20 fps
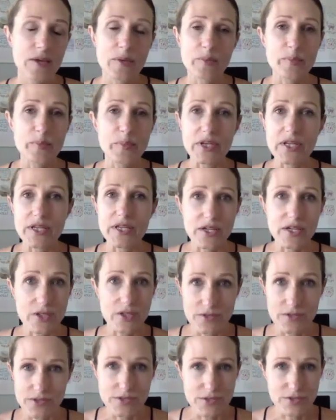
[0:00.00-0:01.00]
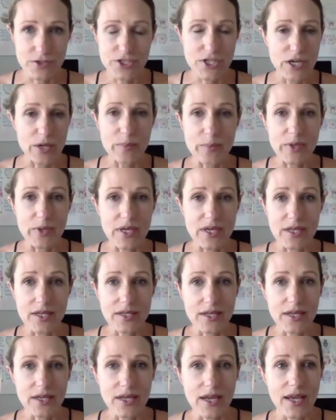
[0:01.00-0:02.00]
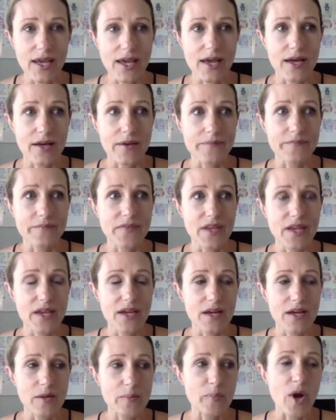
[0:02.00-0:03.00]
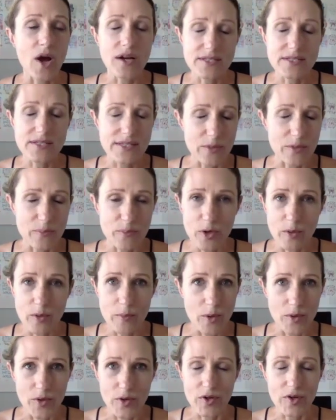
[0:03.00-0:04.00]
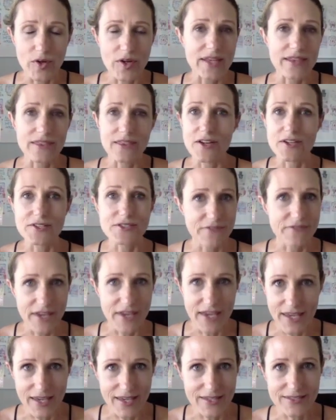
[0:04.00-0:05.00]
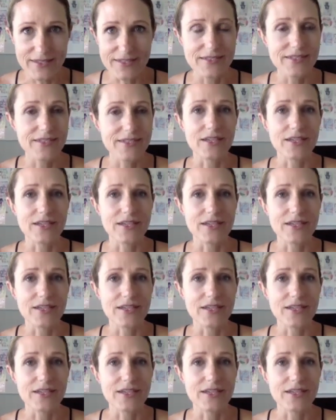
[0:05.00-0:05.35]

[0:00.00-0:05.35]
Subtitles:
billiards champion, a boxing promoter in Las Vegas,